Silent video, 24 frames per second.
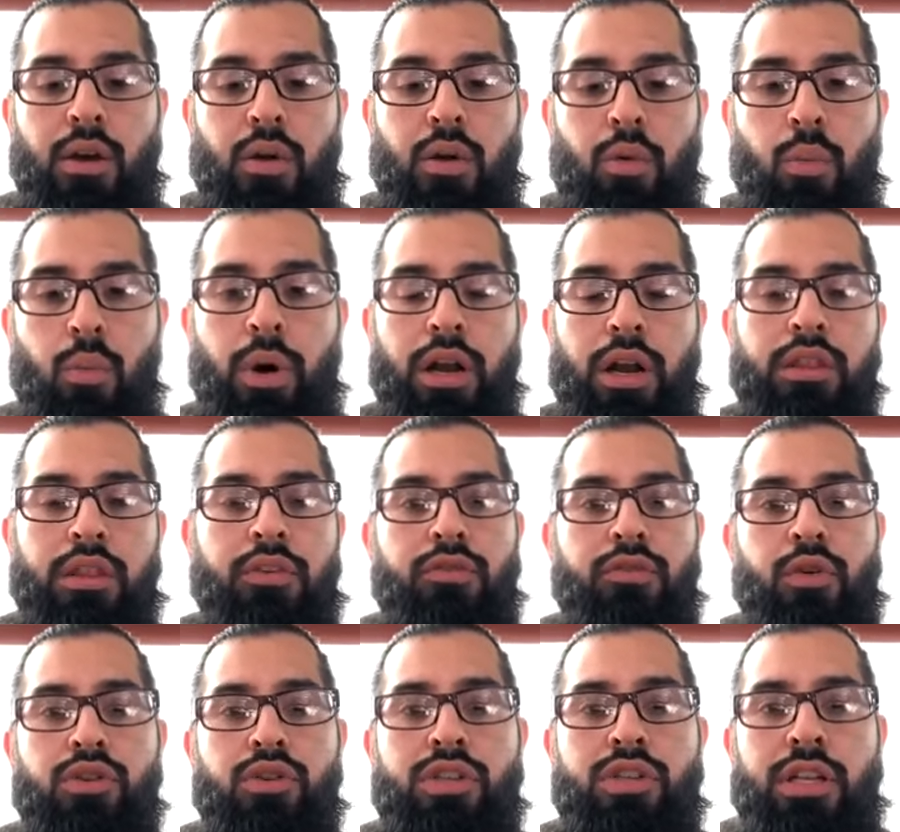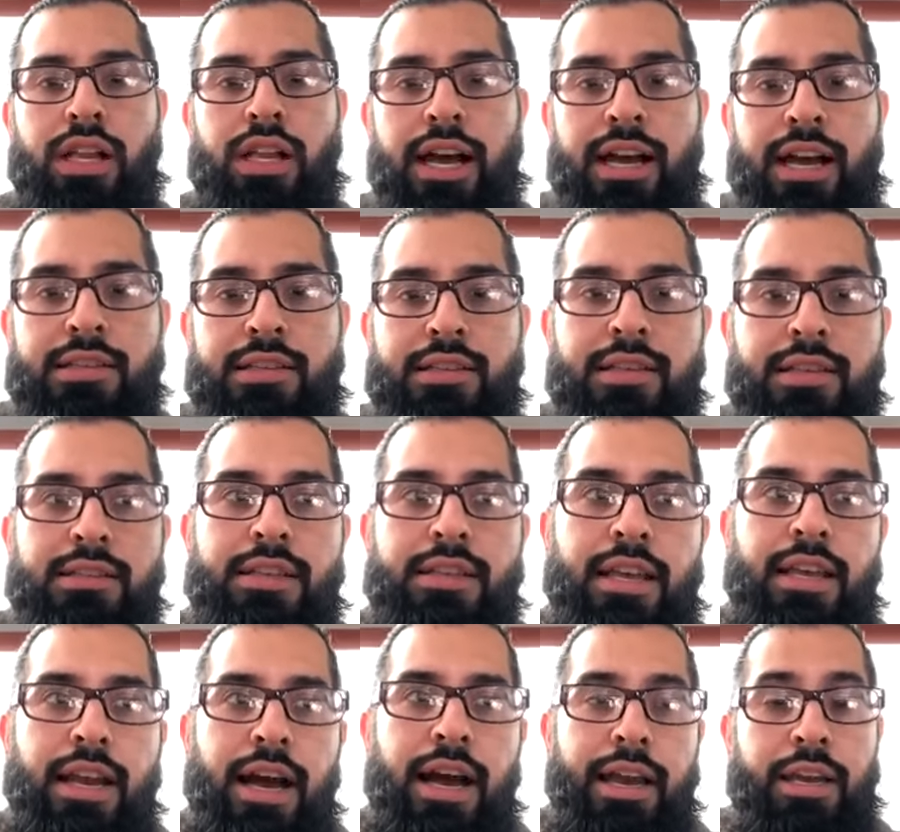One of the first classes
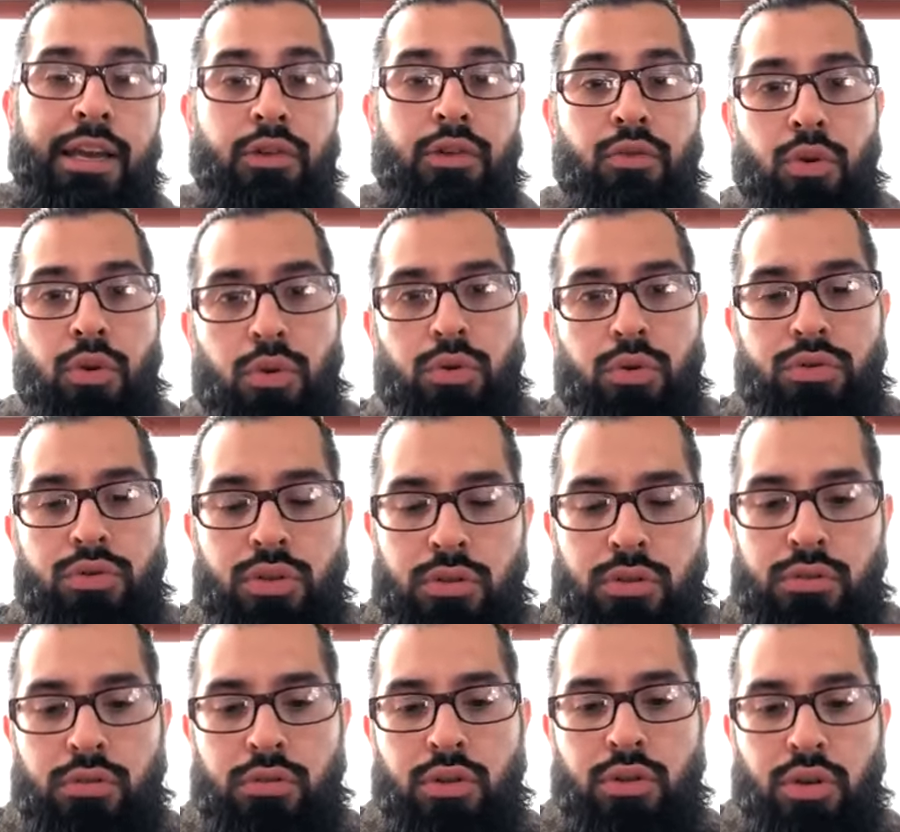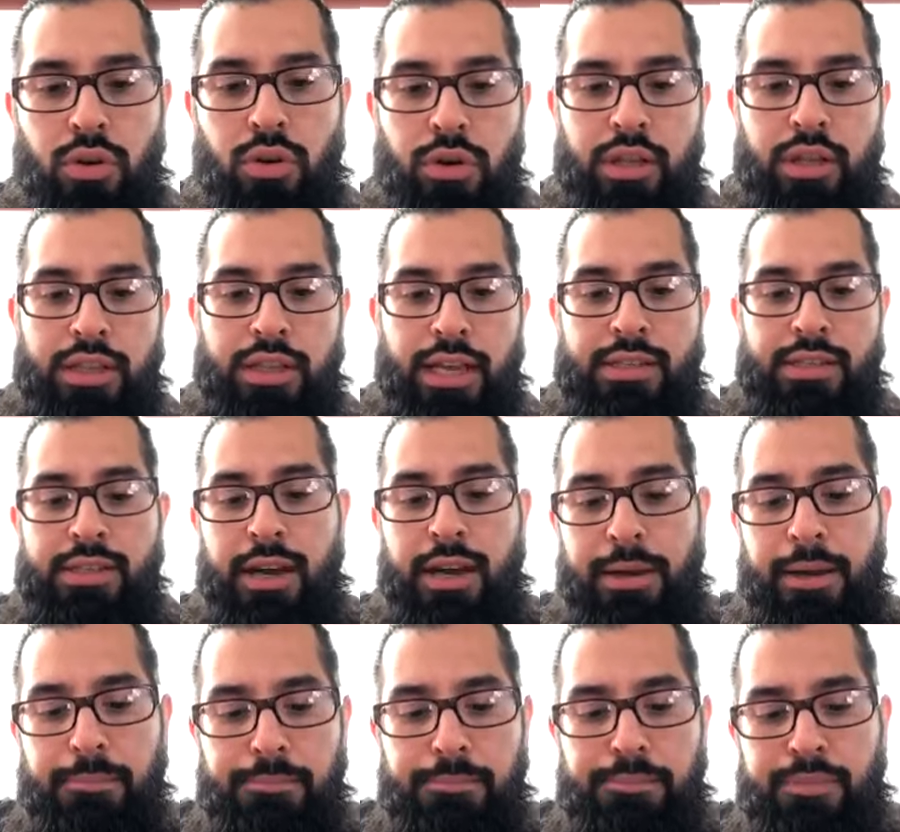that I enrolled during that
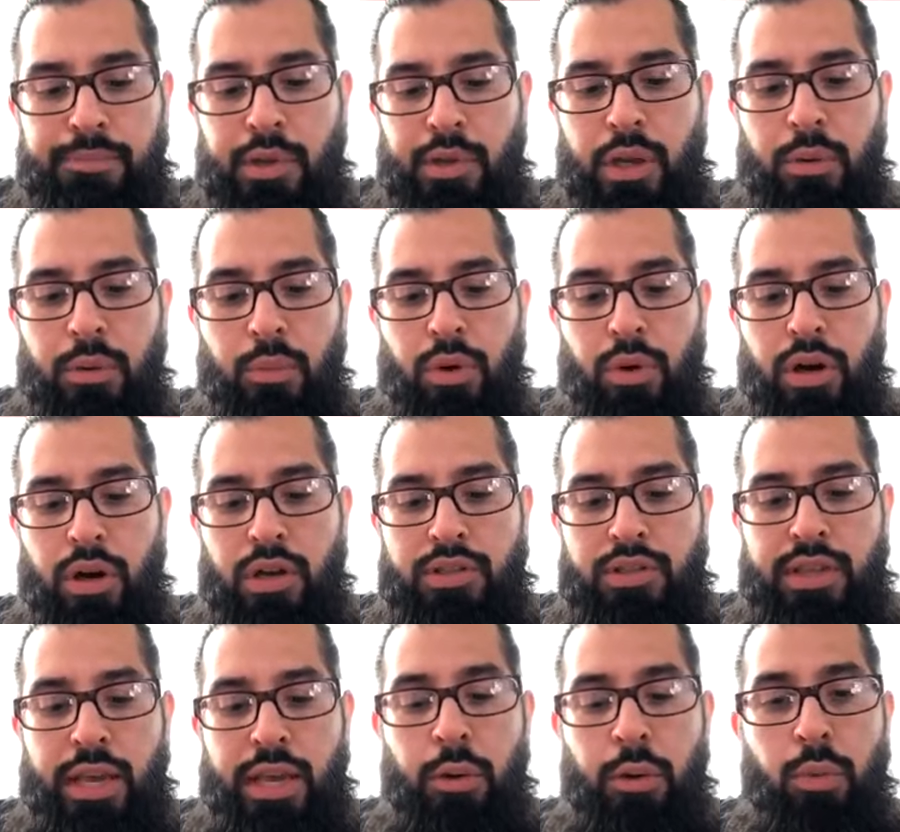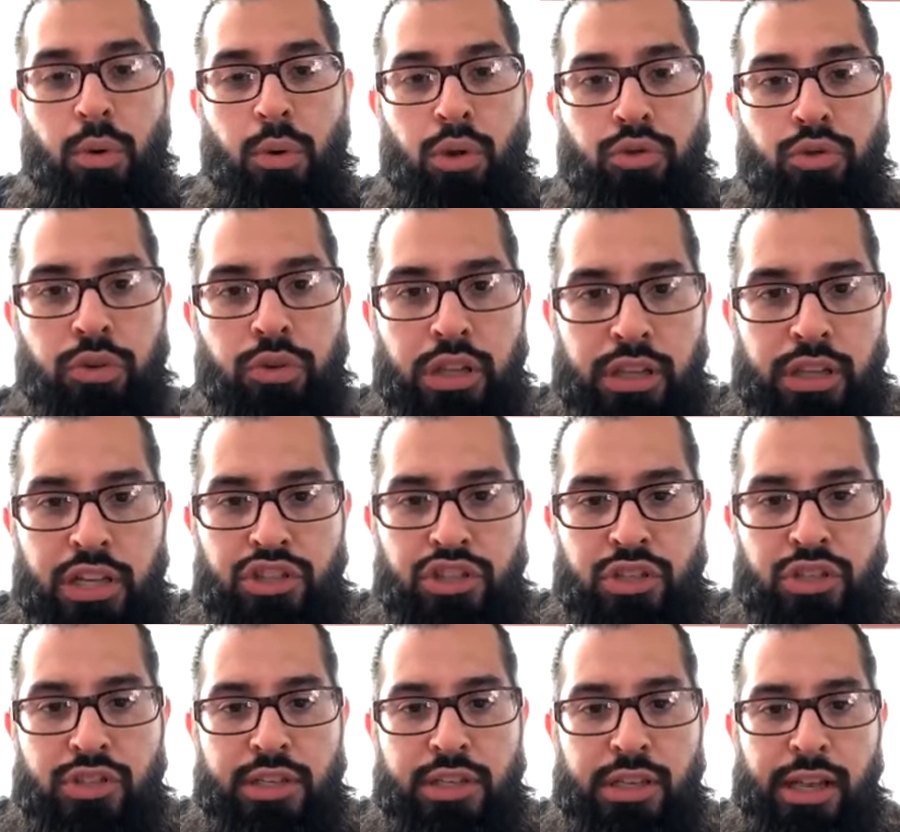time was a world
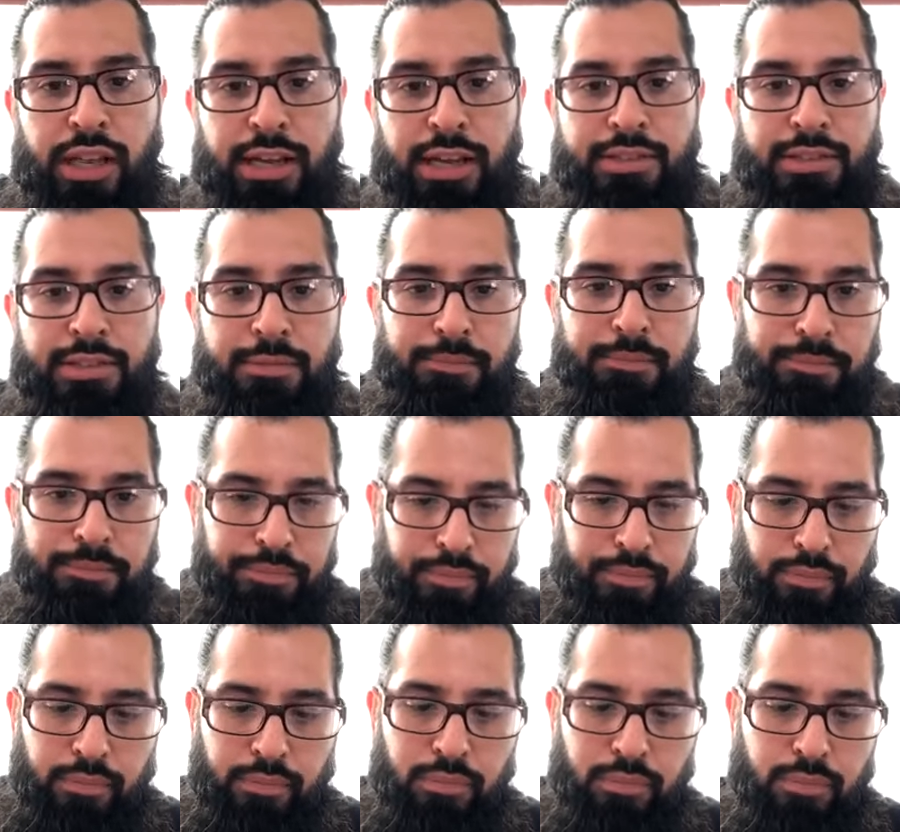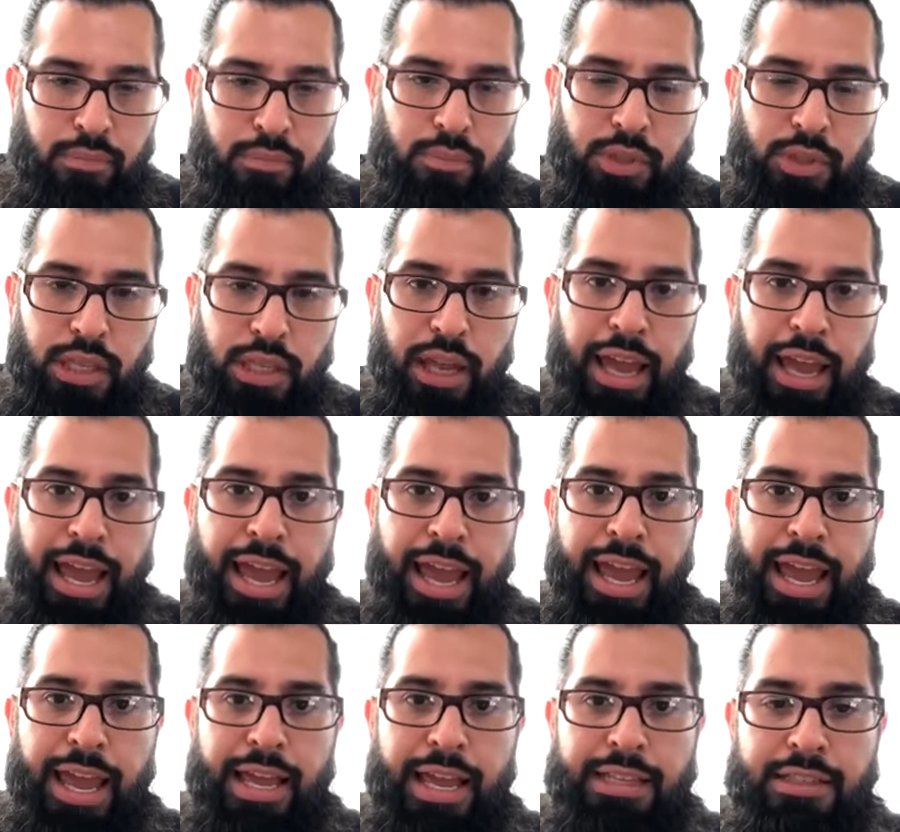religions class
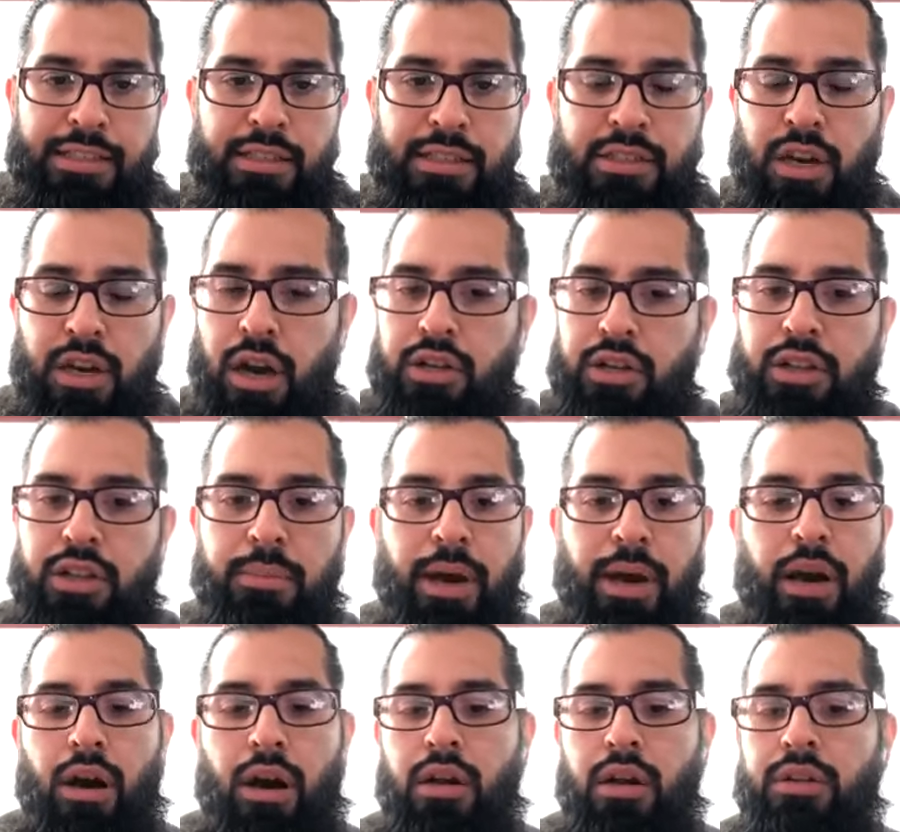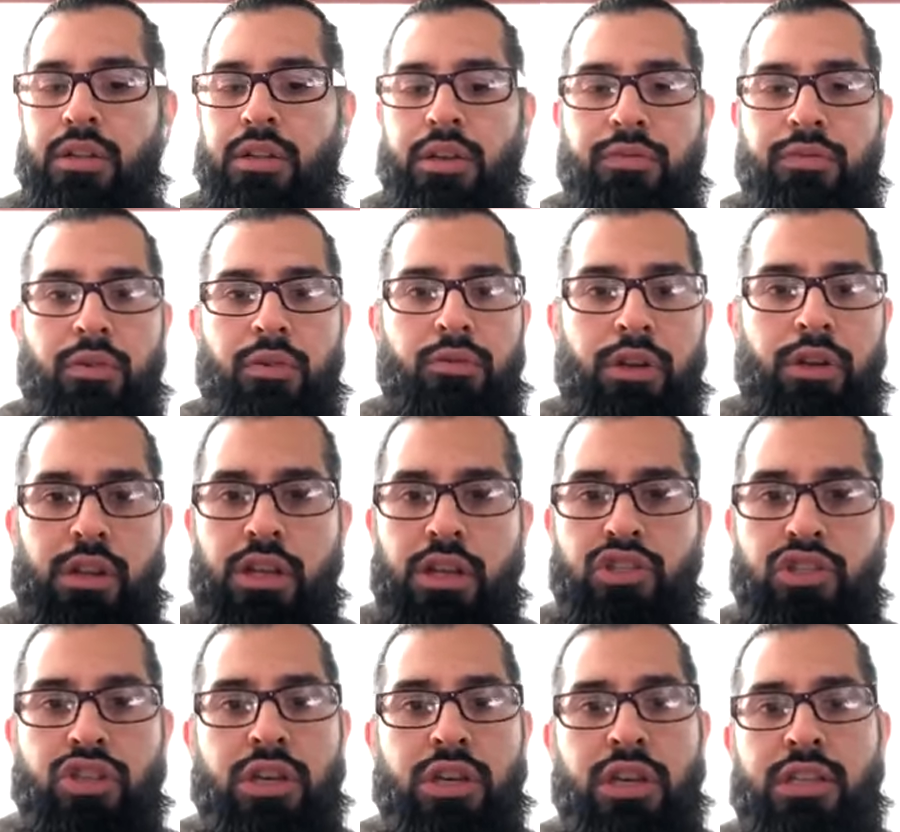and talked about all the different
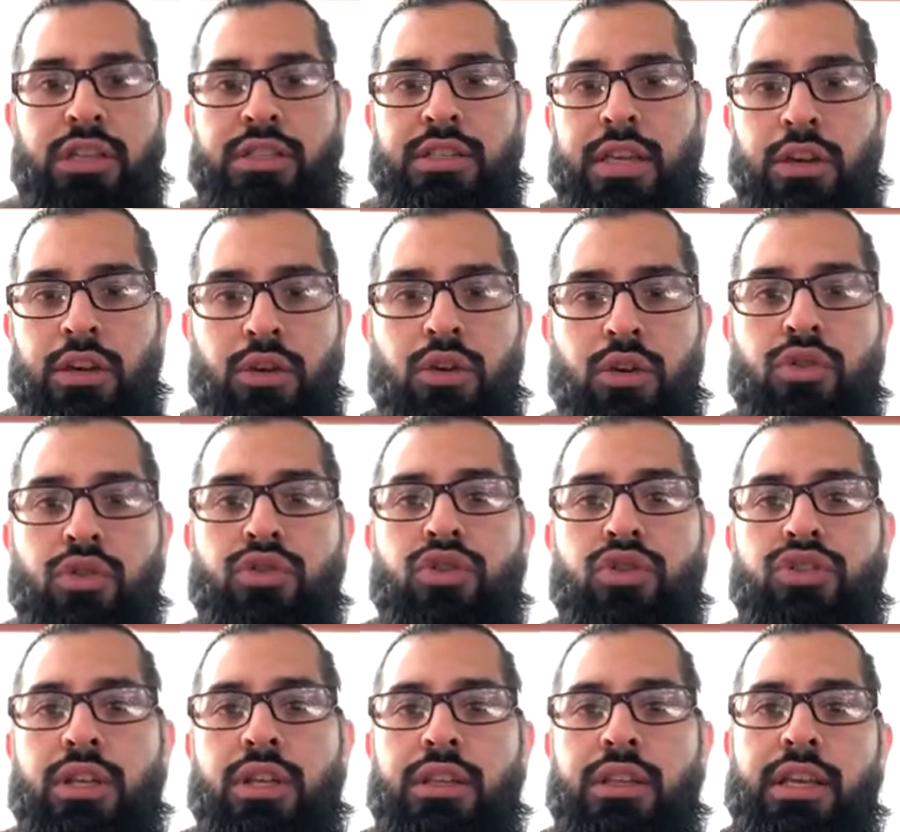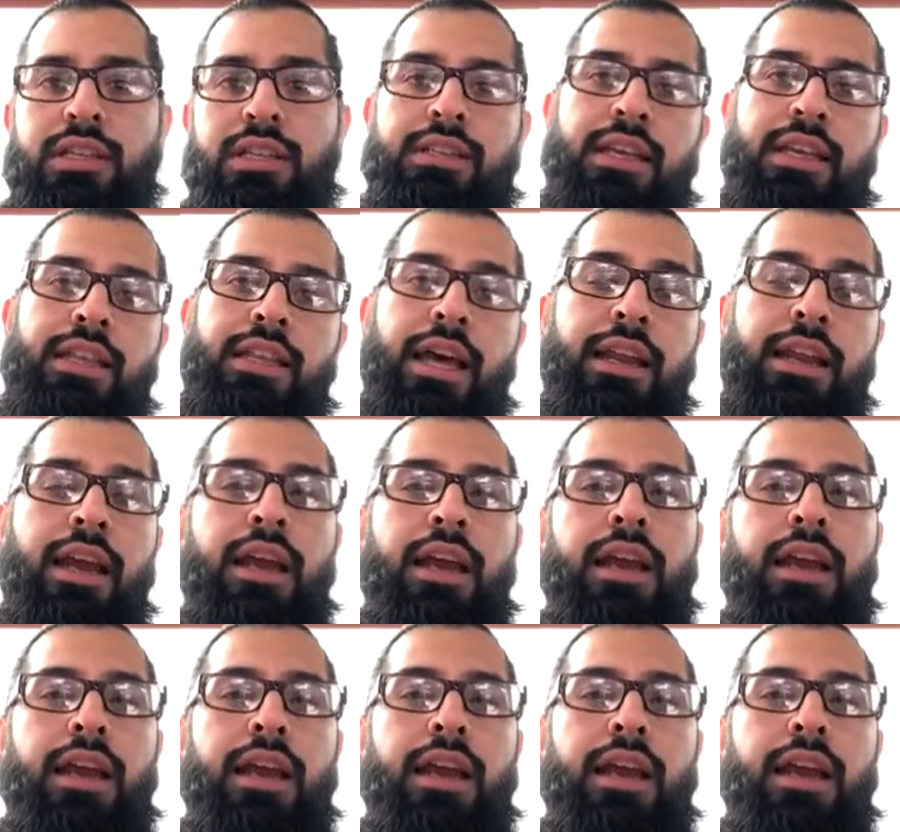religions and cultures and things like that.